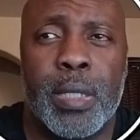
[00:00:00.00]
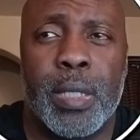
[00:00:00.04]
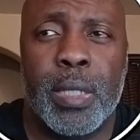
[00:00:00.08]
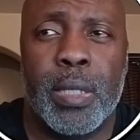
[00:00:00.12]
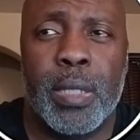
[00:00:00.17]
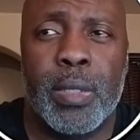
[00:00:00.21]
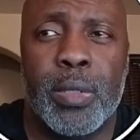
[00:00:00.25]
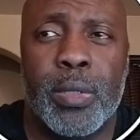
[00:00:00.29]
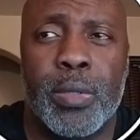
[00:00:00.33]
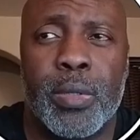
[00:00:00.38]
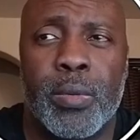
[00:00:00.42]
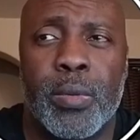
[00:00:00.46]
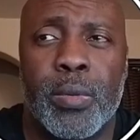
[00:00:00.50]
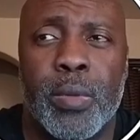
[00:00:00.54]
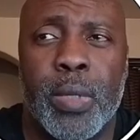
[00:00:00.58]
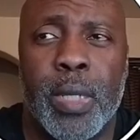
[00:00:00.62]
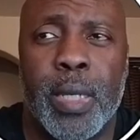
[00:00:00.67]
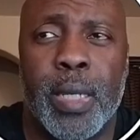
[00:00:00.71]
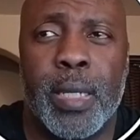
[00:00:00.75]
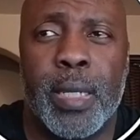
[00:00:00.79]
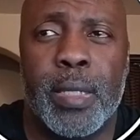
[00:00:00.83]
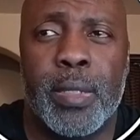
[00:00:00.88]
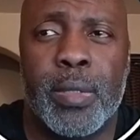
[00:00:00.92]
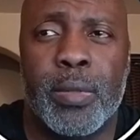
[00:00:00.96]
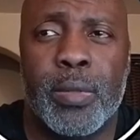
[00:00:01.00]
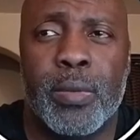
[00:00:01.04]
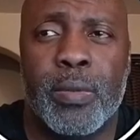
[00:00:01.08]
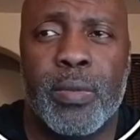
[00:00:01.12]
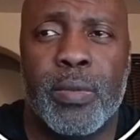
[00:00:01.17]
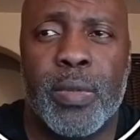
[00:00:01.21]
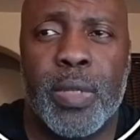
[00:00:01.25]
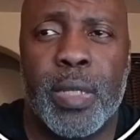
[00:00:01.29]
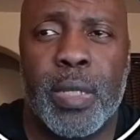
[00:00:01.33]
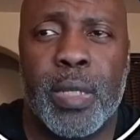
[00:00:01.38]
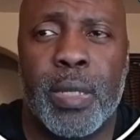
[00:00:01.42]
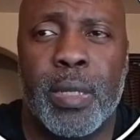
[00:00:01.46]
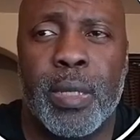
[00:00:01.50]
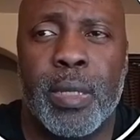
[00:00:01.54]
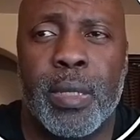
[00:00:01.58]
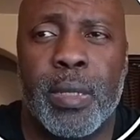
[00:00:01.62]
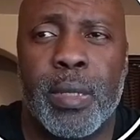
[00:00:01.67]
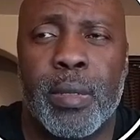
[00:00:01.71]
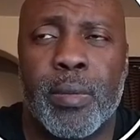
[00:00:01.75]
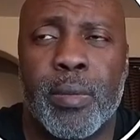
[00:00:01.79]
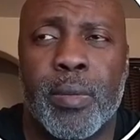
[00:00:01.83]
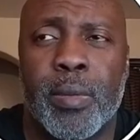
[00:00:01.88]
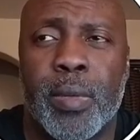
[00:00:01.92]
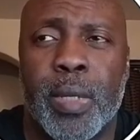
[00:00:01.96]
two lines over here.
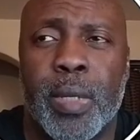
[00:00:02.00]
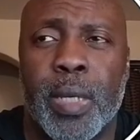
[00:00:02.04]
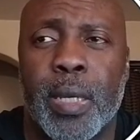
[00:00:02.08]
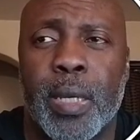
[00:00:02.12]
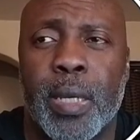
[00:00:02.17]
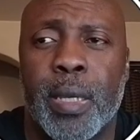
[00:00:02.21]
Okay,